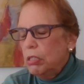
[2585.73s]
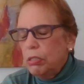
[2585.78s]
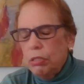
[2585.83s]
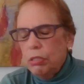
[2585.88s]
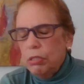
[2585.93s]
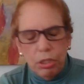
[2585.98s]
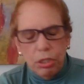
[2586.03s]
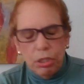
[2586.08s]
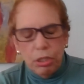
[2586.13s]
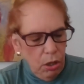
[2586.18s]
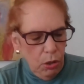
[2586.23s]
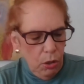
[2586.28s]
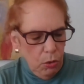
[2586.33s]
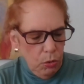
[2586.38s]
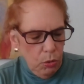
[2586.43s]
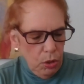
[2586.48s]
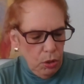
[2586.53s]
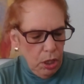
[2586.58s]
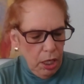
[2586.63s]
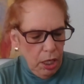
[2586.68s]

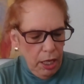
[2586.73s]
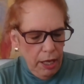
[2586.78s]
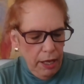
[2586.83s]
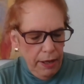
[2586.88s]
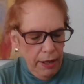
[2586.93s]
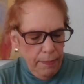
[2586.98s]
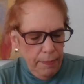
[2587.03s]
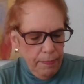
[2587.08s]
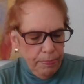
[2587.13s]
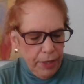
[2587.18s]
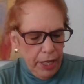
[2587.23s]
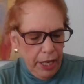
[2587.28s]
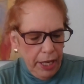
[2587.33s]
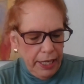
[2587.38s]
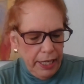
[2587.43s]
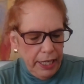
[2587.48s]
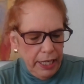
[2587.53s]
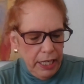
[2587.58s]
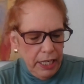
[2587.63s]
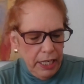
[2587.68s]
So
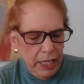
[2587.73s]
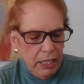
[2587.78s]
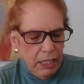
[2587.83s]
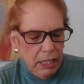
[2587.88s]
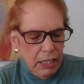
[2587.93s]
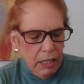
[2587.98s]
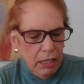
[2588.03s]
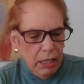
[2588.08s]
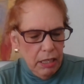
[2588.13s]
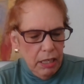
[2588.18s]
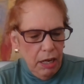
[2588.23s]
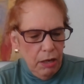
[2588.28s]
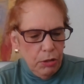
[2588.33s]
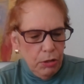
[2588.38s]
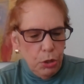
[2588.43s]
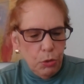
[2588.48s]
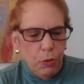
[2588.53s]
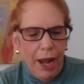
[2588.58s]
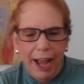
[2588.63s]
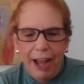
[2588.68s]
he,
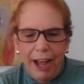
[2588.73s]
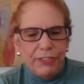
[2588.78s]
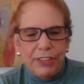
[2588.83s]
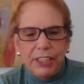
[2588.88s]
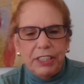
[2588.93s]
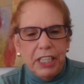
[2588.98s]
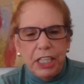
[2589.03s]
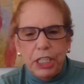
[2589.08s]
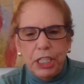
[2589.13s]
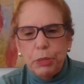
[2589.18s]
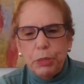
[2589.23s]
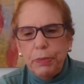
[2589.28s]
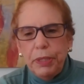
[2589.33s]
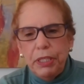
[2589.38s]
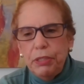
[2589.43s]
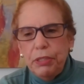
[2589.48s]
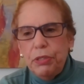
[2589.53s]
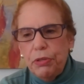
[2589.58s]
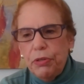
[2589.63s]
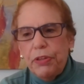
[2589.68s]
you have to teach me
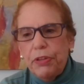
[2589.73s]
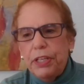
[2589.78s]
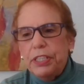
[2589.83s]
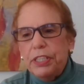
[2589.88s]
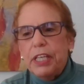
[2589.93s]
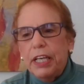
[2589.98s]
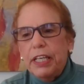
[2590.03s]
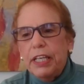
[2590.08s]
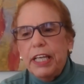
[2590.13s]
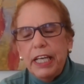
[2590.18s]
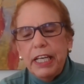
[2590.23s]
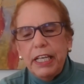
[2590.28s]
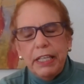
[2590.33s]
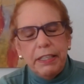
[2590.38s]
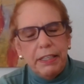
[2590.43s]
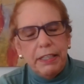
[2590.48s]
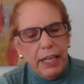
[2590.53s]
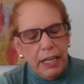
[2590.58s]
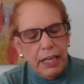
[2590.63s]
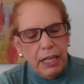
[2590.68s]
to do this. And
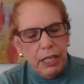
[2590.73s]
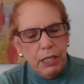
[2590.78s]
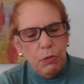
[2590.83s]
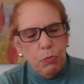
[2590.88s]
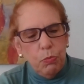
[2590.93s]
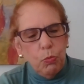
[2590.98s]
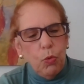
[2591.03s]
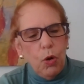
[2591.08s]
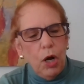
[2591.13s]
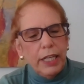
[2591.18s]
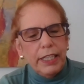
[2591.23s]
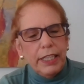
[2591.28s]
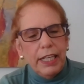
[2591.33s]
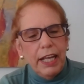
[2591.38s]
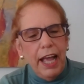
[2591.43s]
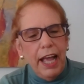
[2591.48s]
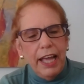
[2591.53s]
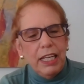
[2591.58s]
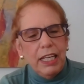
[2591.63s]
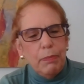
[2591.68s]
he did what
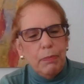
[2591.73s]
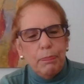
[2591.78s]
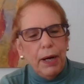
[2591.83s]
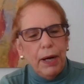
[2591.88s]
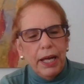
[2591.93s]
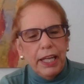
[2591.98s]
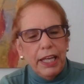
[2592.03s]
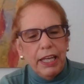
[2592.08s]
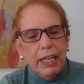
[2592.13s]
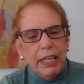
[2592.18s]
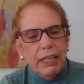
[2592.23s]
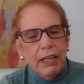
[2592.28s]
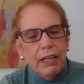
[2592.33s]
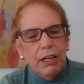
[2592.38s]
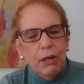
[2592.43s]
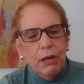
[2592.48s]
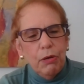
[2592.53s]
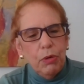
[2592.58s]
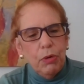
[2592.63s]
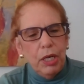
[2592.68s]
anybody
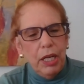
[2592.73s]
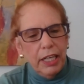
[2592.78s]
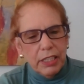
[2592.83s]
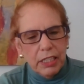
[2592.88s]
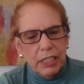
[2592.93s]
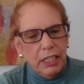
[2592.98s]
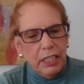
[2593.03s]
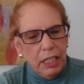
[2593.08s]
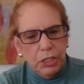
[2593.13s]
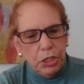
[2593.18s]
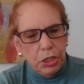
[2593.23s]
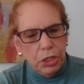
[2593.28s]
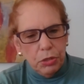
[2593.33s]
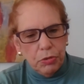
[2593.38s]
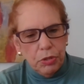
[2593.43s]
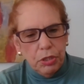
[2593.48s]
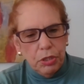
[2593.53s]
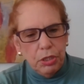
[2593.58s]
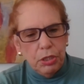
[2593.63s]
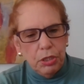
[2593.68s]
would ask their
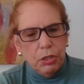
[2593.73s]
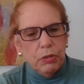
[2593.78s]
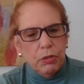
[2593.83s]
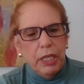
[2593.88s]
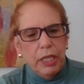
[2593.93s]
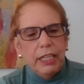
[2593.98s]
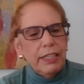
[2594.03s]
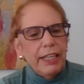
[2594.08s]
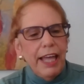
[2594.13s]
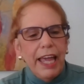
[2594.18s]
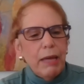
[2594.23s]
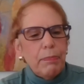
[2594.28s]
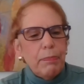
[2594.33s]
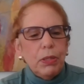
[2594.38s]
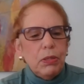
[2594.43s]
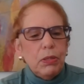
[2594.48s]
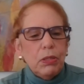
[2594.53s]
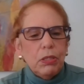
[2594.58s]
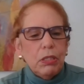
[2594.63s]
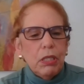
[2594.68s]
children to do. He
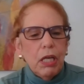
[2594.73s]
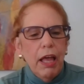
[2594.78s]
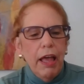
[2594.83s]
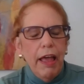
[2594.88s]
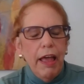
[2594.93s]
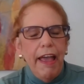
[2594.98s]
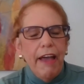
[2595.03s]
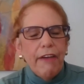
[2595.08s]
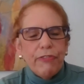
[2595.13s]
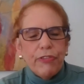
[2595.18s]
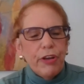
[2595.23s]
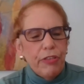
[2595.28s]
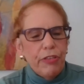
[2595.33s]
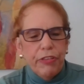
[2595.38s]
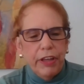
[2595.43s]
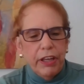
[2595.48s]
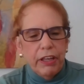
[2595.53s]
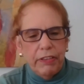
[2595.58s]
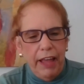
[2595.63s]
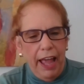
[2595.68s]
labeled
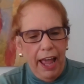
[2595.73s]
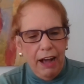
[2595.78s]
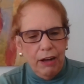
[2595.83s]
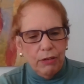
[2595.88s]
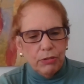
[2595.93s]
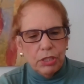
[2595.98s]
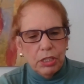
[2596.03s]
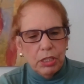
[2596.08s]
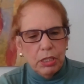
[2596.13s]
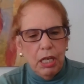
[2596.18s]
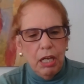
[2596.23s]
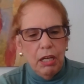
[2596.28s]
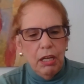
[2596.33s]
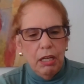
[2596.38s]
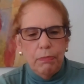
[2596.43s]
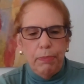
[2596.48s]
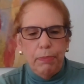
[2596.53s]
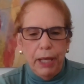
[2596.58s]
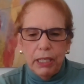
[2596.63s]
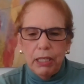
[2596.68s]
everything in the house
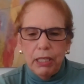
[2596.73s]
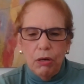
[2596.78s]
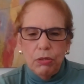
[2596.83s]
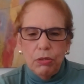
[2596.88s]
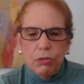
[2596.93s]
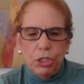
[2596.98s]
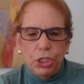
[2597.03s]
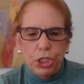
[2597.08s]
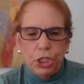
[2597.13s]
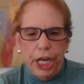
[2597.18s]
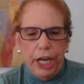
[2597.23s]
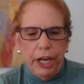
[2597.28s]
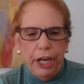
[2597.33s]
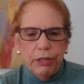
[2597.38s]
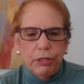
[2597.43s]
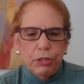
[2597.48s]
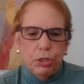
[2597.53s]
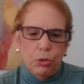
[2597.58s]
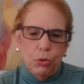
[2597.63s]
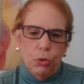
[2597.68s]
pillows,
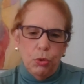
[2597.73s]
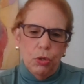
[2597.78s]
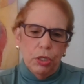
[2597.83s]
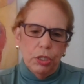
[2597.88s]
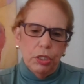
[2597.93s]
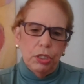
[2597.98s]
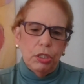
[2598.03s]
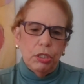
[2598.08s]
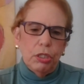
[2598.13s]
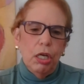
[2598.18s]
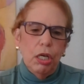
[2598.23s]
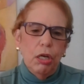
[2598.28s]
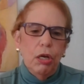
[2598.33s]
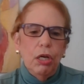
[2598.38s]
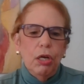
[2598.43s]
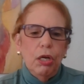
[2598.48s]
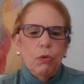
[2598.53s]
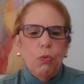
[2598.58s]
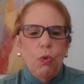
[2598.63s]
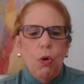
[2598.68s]
chairs, doors,
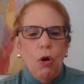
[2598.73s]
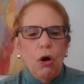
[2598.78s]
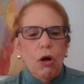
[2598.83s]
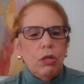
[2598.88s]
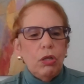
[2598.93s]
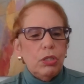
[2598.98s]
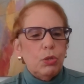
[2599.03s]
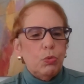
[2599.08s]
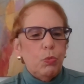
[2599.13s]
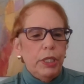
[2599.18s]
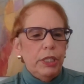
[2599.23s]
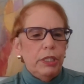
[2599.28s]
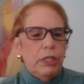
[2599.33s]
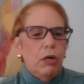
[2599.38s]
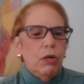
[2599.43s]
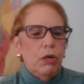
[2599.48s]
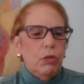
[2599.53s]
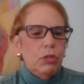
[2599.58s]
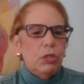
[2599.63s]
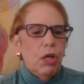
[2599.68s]
walls,
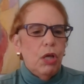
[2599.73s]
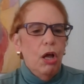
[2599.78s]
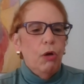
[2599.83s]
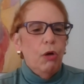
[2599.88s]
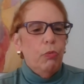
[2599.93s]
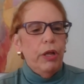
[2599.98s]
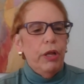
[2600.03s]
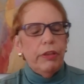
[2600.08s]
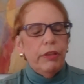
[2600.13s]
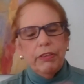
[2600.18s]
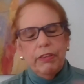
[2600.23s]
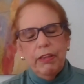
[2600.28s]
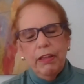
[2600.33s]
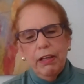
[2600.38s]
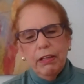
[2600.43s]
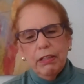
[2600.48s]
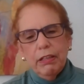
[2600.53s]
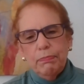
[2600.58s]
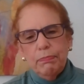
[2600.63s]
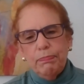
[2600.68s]
windows with
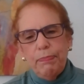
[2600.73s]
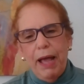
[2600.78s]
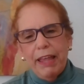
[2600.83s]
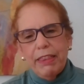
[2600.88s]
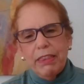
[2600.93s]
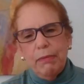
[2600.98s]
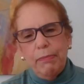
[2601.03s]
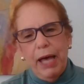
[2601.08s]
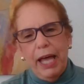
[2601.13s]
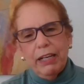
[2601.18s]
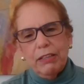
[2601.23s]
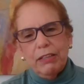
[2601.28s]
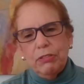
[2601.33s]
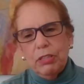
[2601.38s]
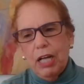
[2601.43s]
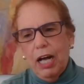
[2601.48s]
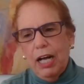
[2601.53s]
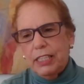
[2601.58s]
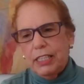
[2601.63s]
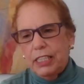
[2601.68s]
mathematical
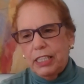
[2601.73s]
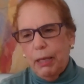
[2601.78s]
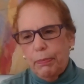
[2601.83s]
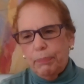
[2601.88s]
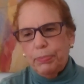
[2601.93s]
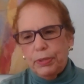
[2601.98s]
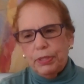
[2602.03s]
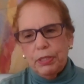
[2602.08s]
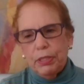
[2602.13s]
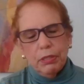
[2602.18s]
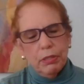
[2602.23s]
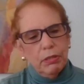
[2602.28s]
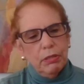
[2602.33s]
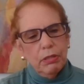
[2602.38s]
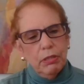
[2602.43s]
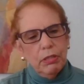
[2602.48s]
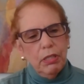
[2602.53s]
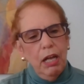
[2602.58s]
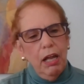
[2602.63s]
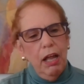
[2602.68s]
concepts.
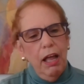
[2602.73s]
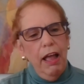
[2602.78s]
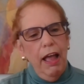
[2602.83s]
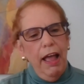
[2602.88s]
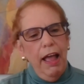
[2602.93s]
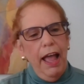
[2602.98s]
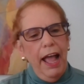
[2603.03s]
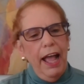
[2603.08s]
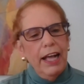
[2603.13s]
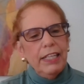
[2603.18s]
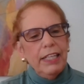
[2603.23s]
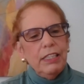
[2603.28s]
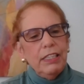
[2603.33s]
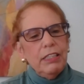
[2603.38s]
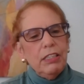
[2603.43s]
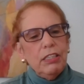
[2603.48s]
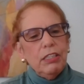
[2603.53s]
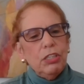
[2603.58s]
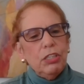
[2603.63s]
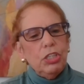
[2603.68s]

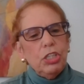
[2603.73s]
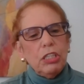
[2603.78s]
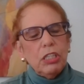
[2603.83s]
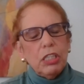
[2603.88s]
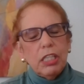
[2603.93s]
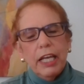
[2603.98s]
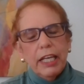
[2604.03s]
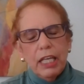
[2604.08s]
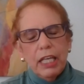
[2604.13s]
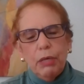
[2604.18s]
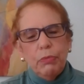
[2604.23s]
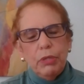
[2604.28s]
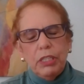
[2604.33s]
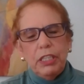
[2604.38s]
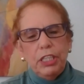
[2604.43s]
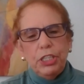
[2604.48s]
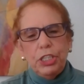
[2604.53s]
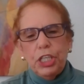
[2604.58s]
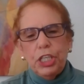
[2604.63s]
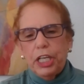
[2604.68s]
And just like you
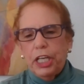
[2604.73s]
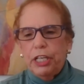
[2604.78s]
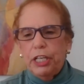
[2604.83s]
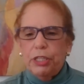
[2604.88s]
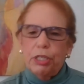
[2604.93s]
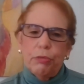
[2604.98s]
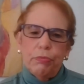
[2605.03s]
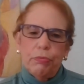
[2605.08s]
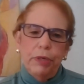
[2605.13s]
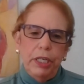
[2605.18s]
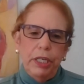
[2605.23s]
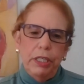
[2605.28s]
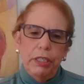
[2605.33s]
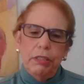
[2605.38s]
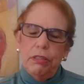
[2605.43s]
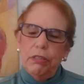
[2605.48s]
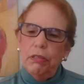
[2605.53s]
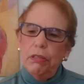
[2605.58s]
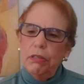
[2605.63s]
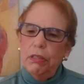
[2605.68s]
would teach a kid to
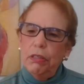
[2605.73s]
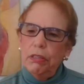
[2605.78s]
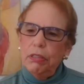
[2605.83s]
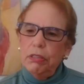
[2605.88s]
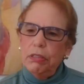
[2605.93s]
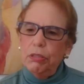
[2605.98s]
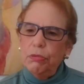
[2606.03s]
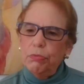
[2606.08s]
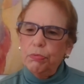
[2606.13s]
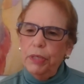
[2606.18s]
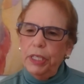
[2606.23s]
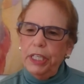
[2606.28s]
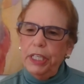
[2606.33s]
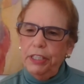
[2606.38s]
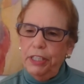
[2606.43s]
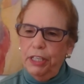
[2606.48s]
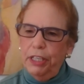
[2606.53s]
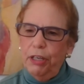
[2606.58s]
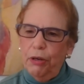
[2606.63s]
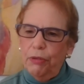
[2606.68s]
read to
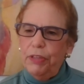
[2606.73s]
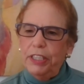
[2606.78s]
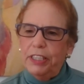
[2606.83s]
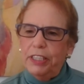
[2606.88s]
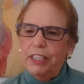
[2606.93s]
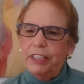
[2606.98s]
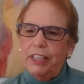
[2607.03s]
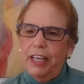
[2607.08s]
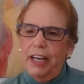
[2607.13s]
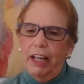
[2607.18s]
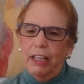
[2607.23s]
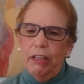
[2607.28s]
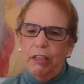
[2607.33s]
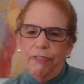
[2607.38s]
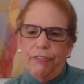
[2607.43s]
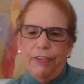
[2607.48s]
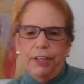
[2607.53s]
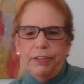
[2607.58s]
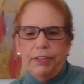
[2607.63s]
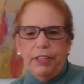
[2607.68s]
read, you know, this is an
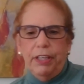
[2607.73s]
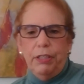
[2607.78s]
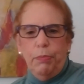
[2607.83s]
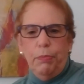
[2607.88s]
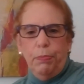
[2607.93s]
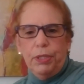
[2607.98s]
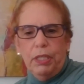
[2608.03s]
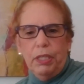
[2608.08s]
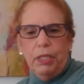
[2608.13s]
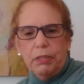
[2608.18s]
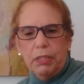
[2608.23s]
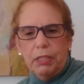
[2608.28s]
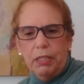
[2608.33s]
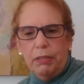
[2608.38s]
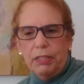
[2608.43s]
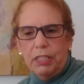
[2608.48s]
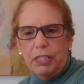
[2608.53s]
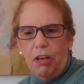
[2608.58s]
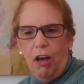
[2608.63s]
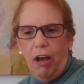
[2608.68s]
elephant and you put
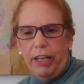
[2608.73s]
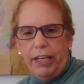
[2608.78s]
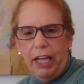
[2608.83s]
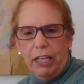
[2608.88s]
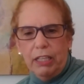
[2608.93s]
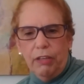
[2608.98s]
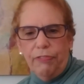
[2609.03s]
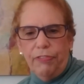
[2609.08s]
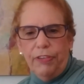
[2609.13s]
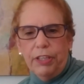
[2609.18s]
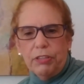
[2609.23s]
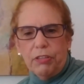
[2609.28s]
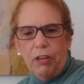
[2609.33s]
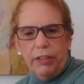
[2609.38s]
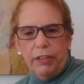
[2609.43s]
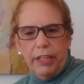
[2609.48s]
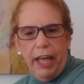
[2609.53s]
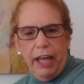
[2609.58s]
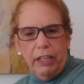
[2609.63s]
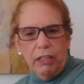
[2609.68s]
the sign elephant
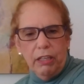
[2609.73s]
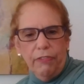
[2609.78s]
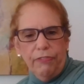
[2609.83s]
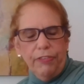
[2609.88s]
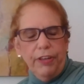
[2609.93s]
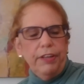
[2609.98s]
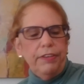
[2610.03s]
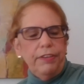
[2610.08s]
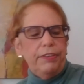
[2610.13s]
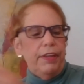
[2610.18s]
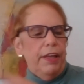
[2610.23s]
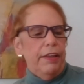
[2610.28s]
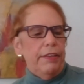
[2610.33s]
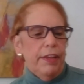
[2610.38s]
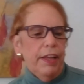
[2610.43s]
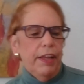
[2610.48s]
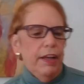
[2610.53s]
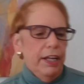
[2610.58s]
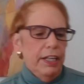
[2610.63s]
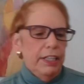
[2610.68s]
on the elephant
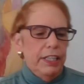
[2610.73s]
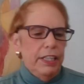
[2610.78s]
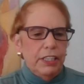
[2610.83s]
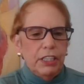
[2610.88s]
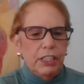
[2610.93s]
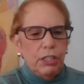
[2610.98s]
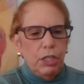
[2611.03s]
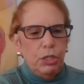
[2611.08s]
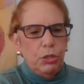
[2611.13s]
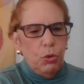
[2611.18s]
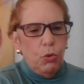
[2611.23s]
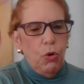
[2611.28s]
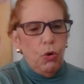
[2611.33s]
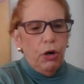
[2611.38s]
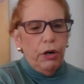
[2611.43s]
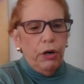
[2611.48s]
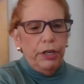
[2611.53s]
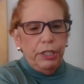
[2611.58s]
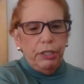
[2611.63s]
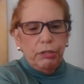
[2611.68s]
and this is a
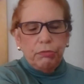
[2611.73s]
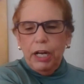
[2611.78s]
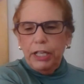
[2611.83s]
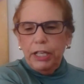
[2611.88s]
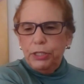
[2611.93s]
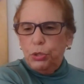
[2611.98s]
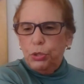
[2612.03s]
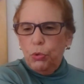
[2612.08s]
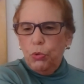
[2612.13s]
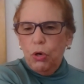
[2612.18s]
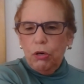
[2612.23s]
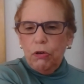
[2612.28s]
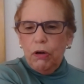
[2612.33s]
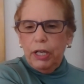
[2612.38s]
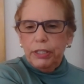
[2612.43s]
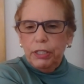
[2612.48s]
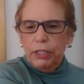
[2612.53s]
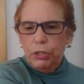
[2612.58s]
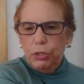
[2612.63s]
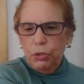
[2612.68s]
door and you write door
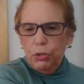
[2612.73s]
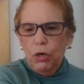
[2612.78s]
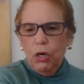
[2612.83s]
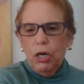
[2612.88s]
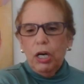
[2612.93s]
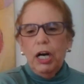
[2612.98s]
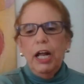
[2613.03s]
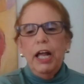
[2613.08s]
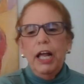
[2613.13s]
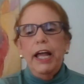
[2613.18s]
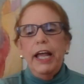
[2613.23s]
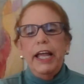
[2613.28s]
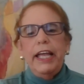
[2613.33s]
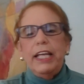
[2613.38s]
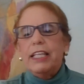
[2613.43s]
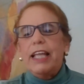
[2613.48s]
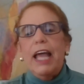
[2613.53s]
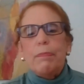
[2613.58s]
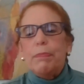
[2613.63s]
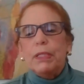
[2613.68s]
on the door.
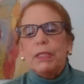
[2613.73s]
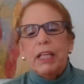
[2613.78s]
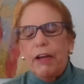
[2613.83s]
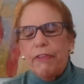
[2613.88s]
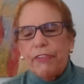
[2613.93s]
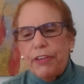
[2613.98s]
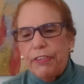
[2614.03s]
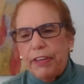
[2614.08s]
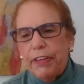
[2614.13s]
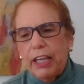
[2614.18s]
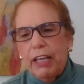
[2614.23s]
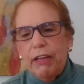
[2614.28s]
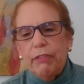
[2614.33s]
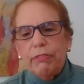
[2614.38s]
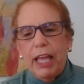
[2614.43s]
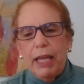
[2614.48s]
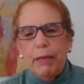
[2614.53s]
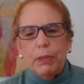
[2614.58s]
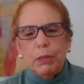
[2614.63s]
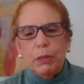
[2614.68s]
He labeled everything. He
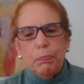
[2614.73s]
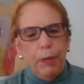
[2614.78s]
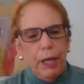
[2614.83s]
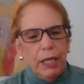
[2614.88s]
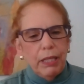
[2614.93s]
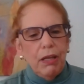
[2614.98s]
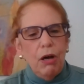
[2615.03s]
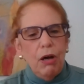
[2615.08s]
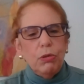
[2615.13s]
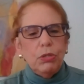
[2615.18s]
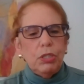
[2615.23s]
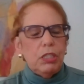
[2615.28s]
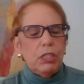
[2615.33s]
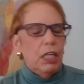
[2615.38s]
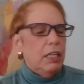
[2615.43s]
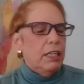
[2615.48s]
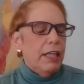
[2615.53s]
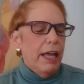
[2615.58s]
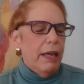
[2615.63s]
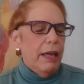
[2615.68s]
labeled pillows,
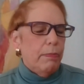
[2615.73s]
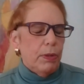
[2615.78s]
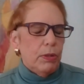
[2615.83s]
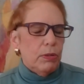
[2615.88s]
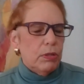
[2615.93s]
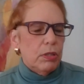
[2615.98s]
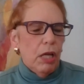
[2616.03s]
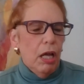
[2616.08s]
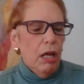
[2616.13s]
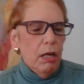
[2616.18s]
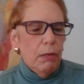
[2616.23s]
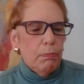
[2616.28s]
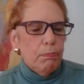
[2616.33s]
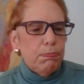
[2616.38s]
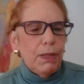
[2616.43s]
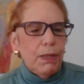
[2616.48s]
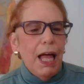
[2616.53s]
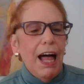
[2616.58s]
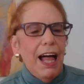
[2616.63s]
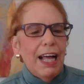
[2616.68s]
he labeled
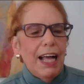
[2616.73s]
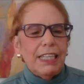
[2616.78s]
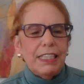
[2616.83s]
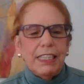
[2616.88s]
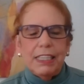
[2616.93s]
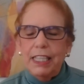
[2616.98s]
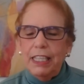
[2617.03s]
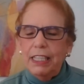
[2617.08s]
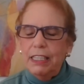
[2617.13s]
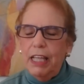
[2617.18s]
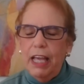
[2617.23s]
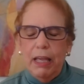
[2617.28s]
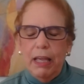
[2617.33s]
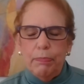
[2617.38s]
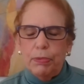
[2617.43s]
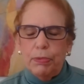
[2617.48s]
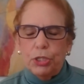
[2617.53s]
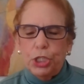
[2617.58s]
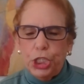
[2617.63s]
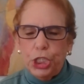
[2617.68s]
blocks, he
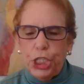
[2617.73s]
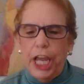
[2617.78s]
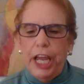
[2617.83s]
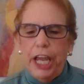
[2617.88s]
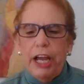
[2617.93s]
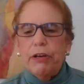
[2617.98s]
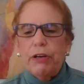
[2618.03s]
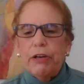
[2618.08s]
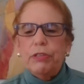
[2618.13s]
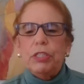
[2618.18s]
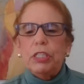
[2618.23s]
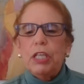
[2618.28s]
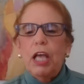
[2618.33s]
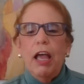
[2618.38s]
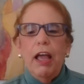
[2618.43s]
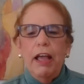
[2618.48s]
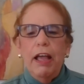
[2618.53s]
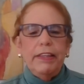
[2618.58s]
labeled chairs.